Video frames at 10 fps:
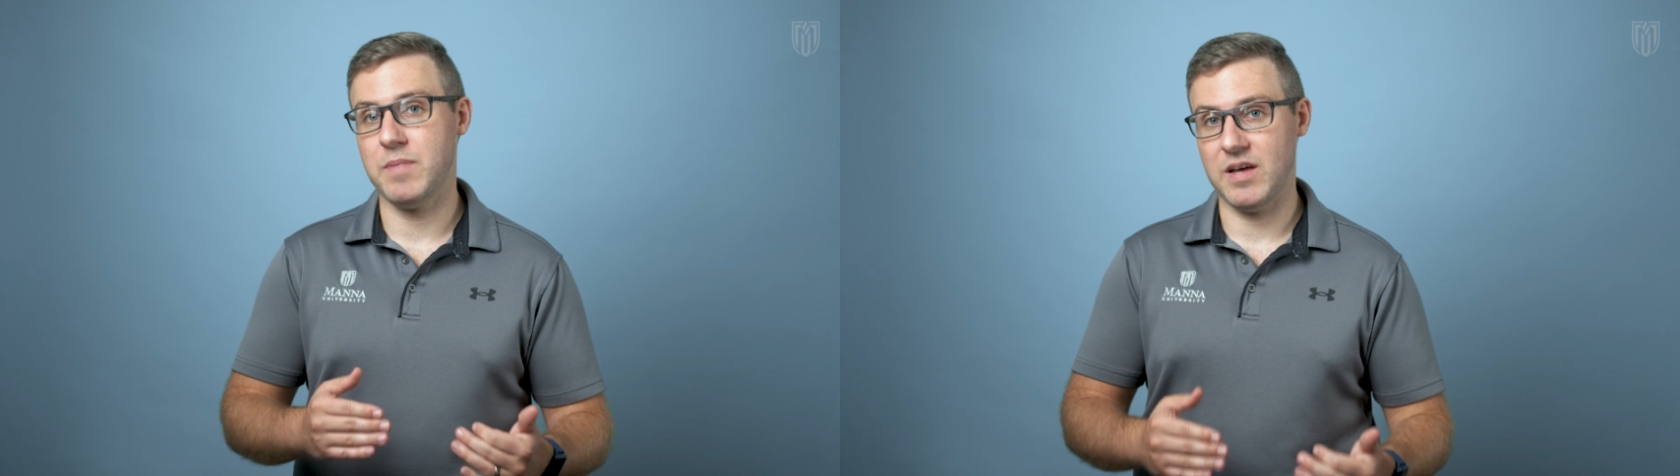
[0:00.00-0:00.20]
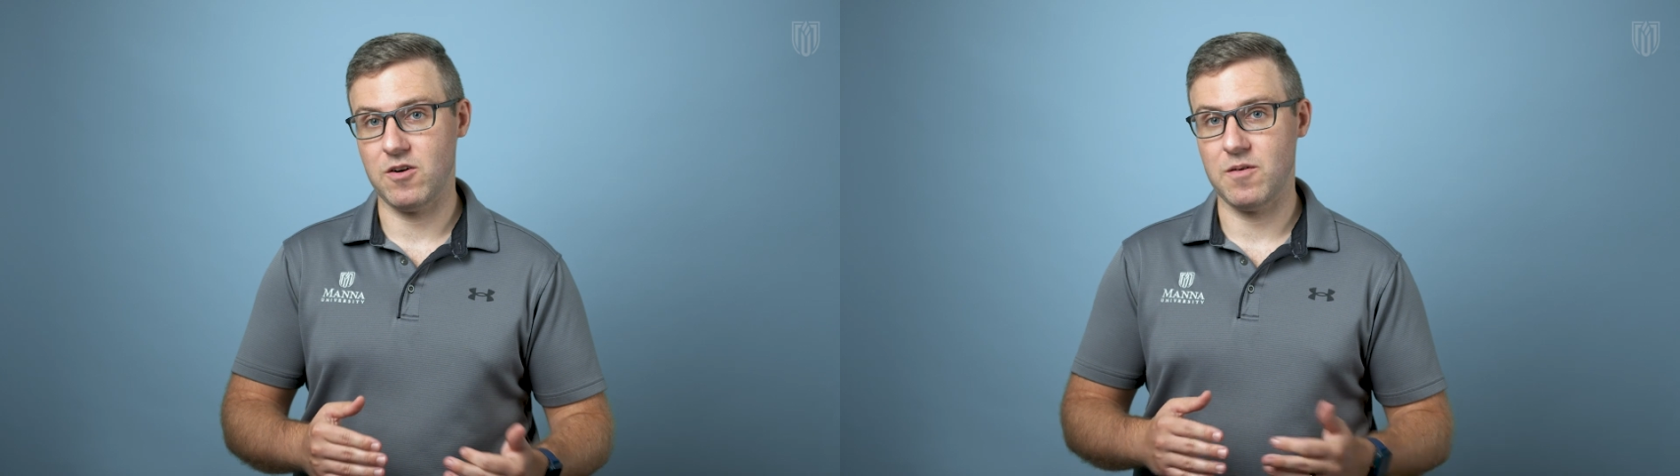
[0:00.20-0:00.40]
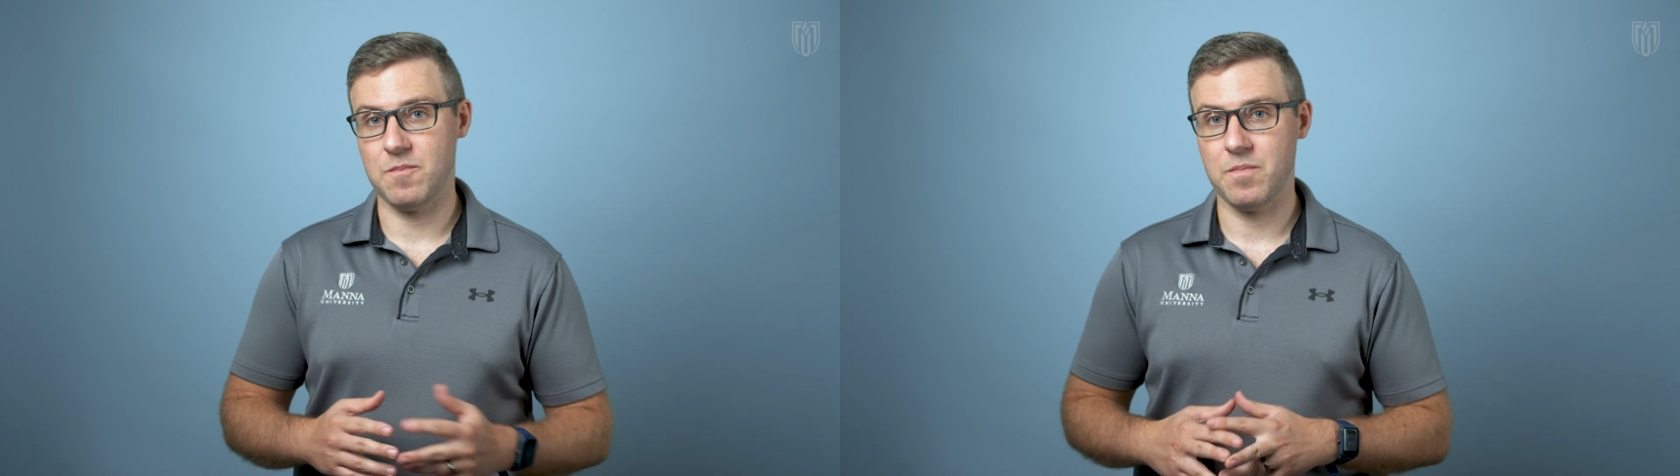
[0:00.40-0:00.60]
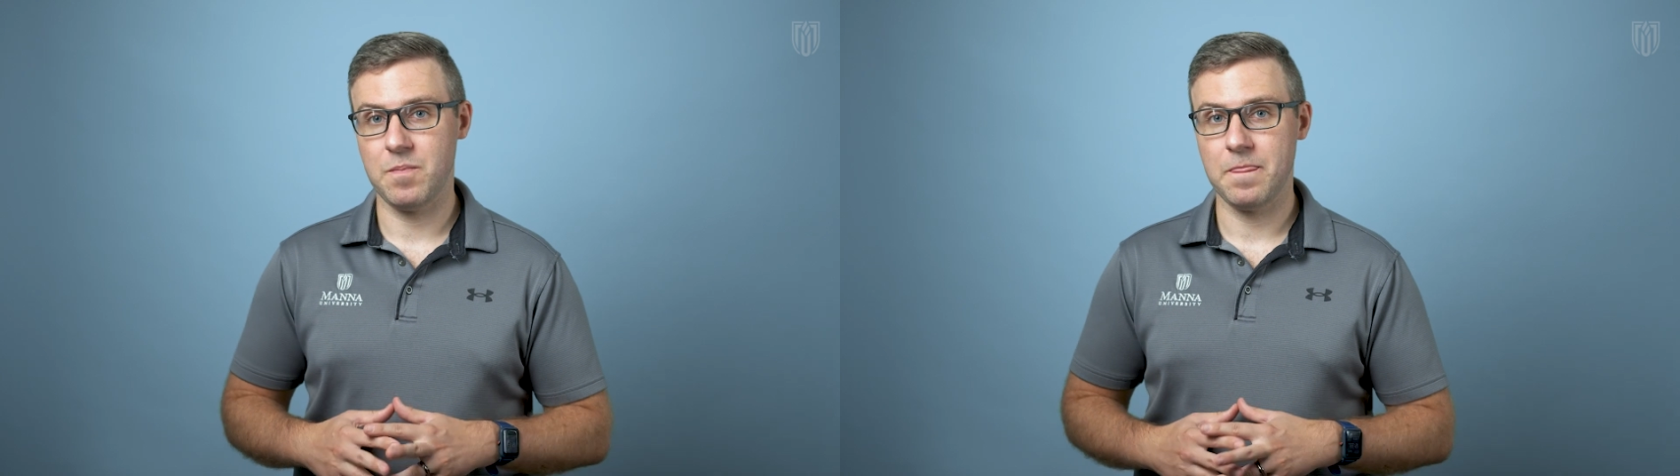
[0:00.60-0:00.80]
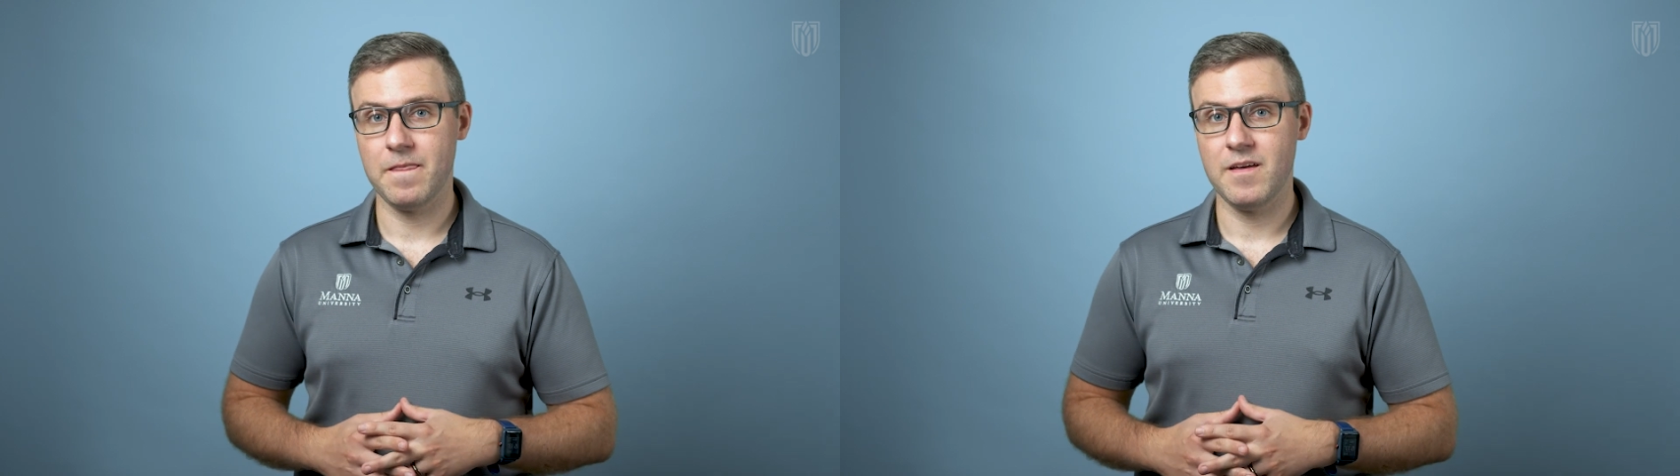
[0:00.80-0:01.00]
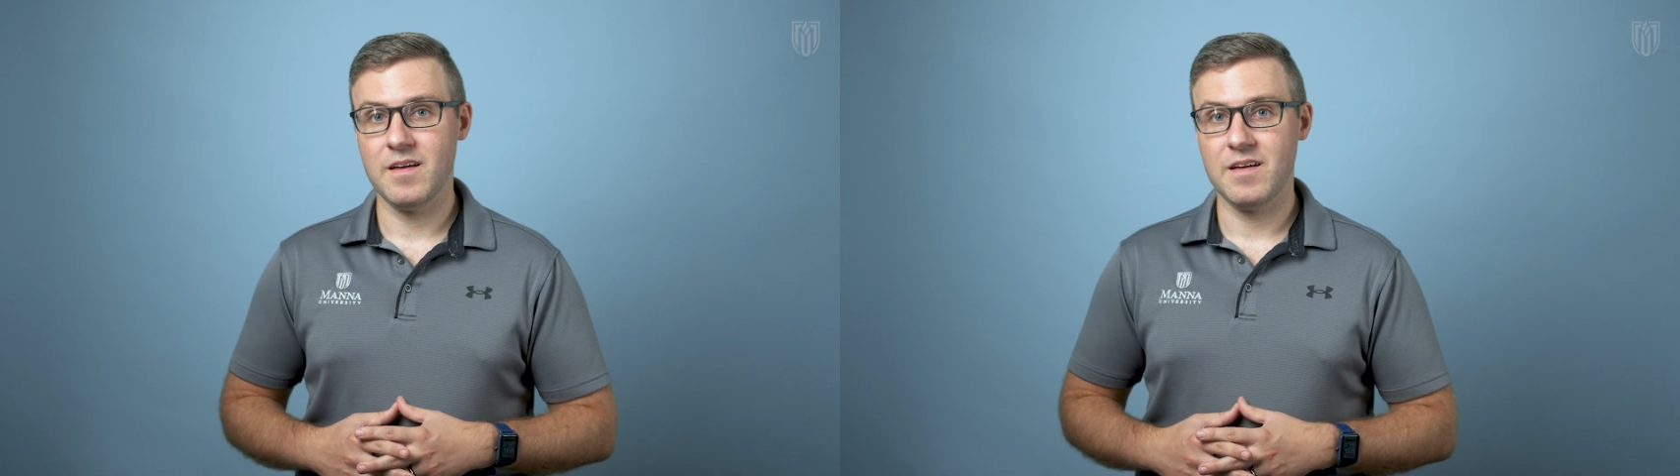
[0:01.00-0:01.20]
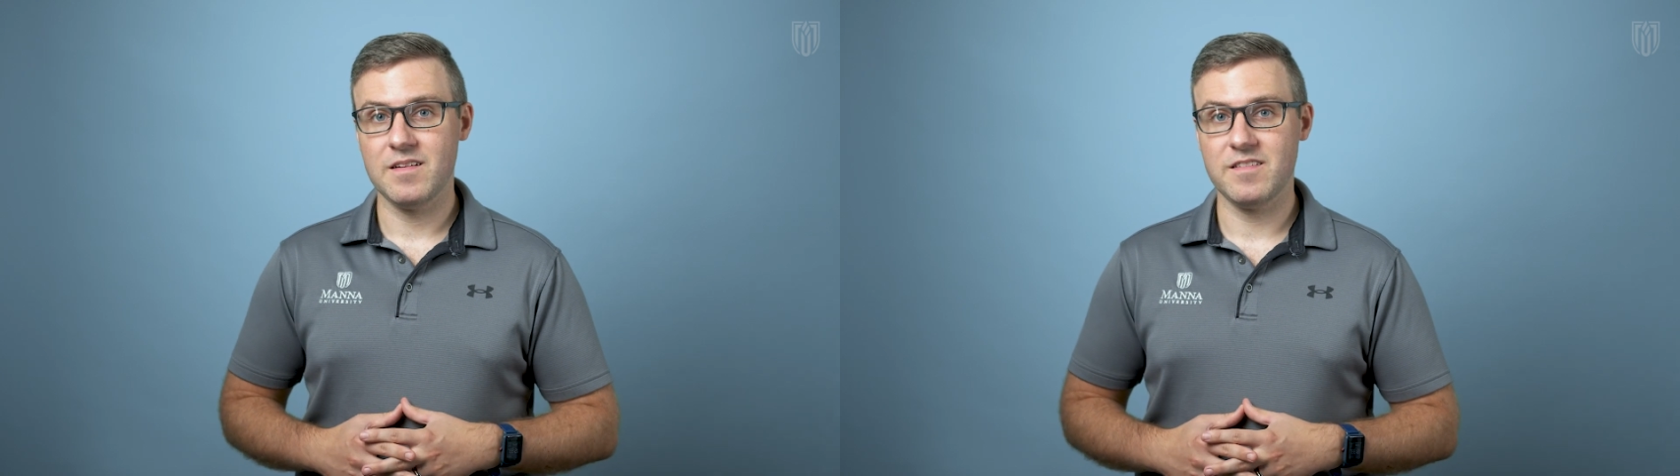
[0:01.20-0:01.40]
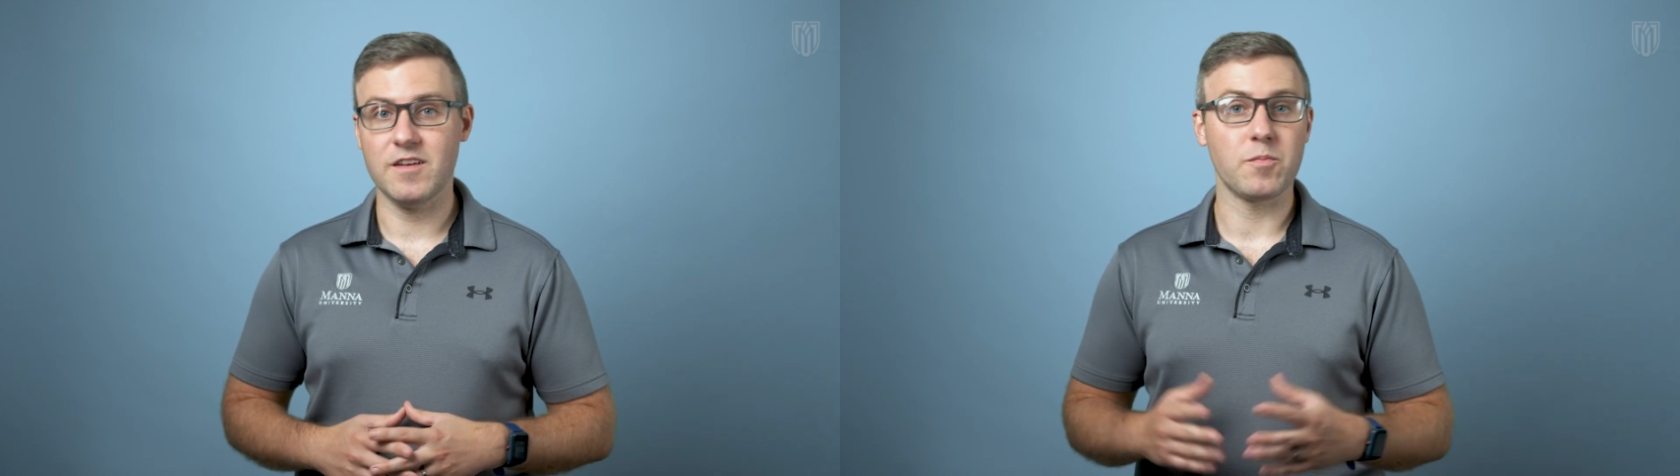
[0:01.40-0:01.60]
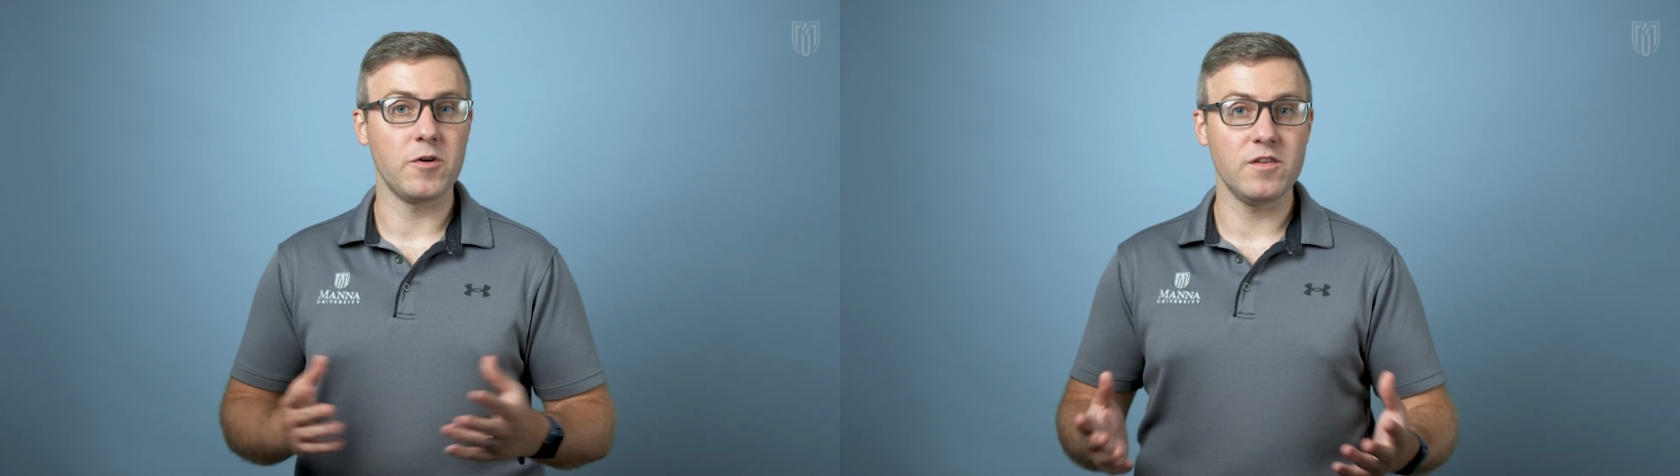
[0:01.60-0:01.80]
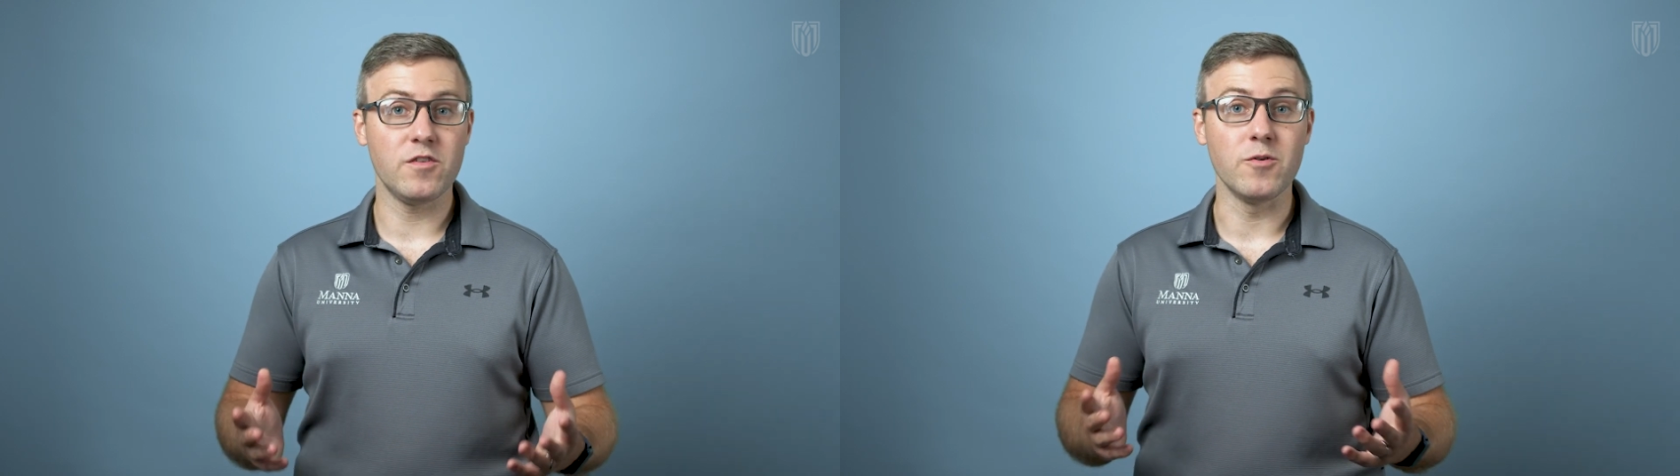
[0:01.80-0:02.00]
better. Sounds
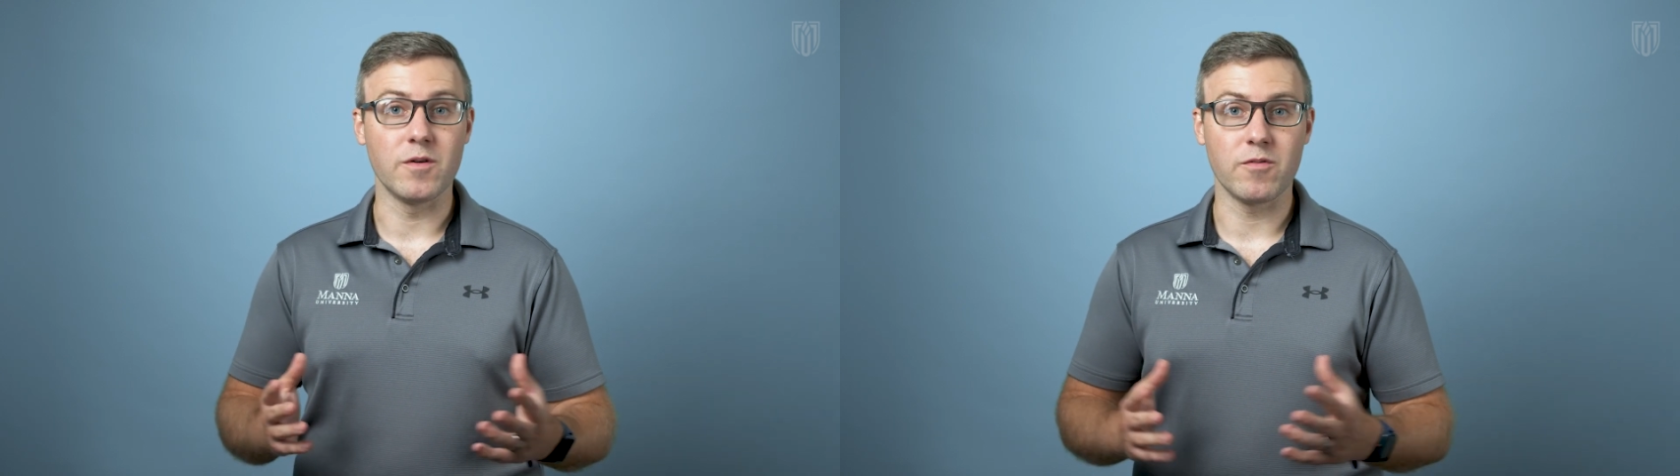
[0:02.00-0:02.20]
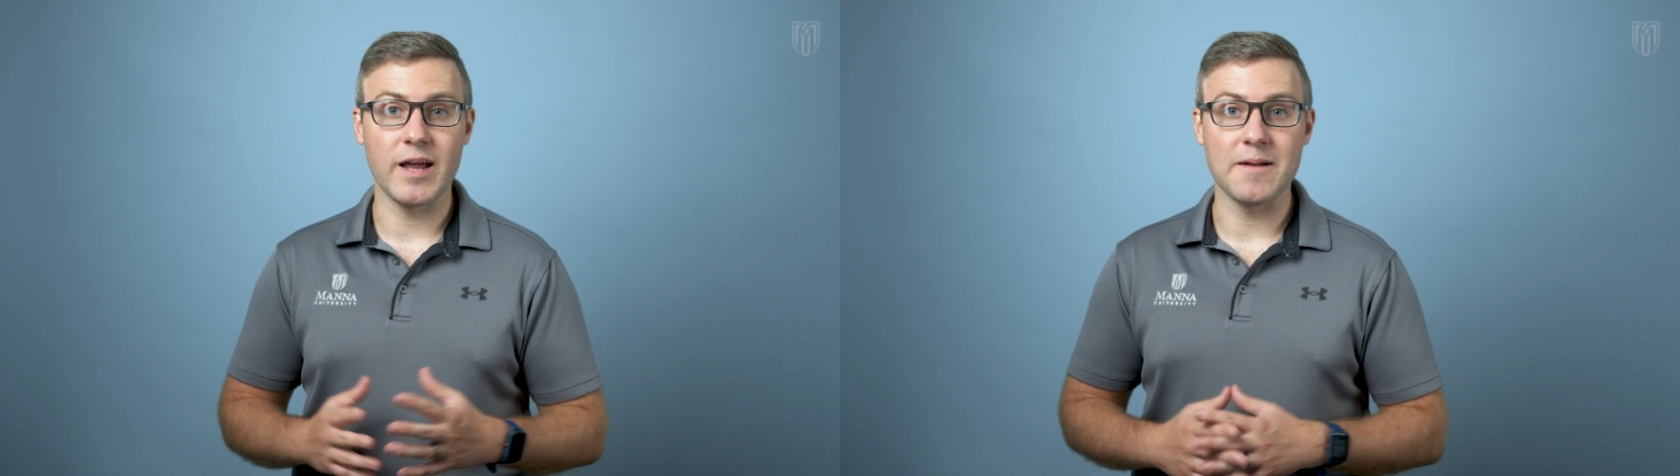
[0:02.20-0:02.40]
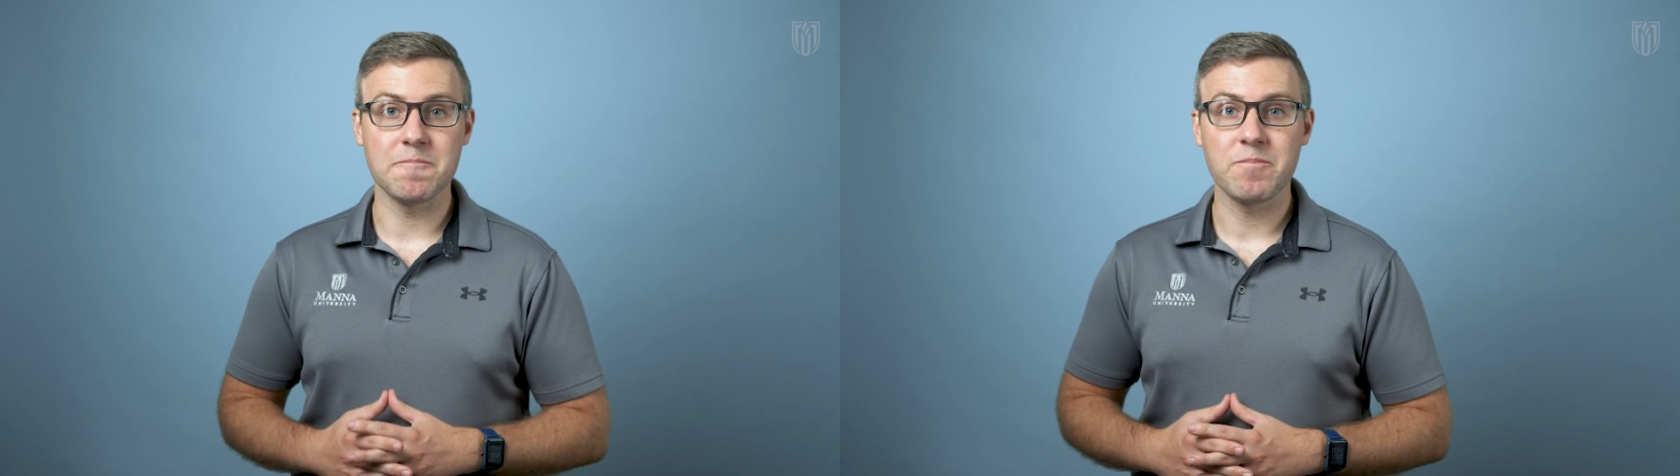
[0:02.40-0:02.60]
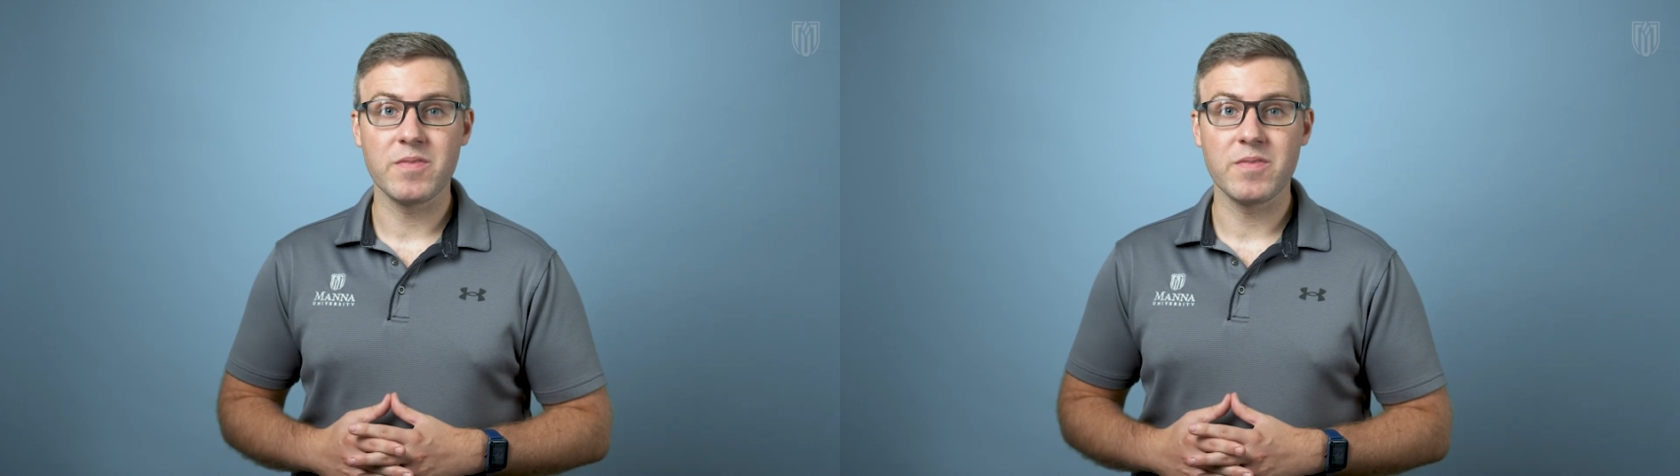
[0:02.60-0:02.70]
pretty intuitive, right?